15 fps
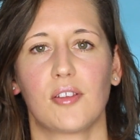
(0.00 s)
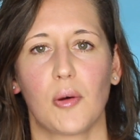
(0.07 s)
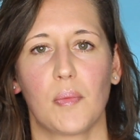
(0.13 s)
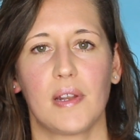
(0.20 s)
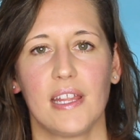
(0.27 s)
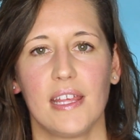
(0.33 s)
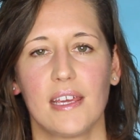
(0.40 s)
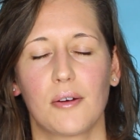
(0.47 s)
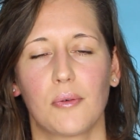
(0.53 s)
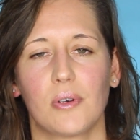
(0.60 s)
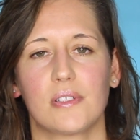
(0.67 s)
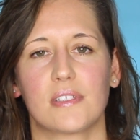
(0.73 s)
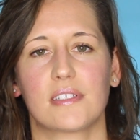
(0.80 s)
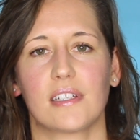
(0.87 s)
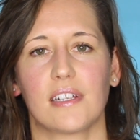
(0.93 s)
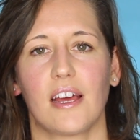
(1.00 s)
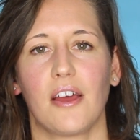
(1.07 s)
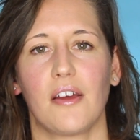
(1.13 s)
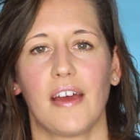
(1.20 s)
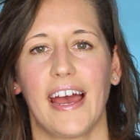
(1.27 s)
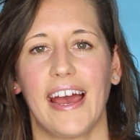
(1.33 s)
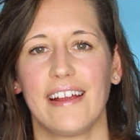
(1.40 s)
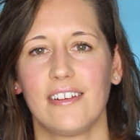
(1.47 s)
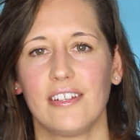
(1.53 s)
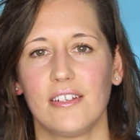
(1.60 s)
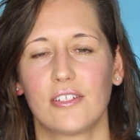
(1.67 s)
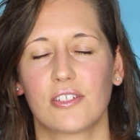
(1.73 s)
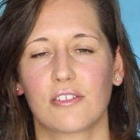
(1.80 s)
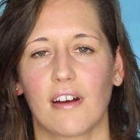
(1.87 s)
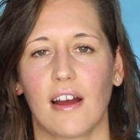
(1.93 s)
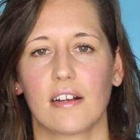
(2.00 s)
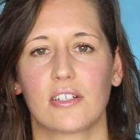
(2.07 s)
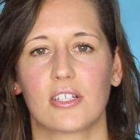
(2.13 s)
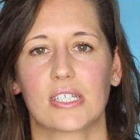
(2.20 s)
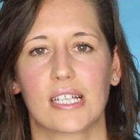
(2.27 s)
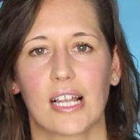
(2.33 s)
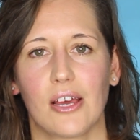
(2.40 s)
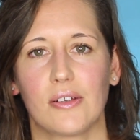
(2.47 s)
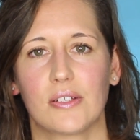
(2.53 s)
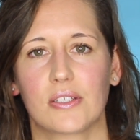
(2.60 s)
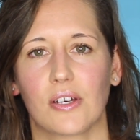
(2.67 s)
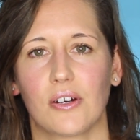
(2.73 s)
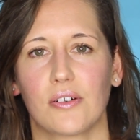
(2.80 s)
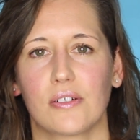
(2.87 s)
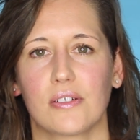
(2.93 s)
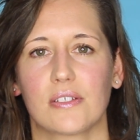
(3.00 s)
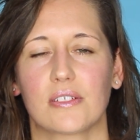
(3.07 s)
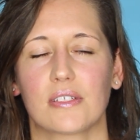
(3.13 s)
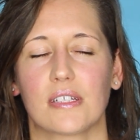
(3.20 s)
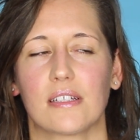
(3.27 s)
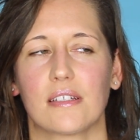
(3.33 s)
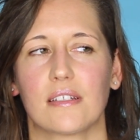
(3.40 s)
Dominique wants to know, how do you scratch slow songs?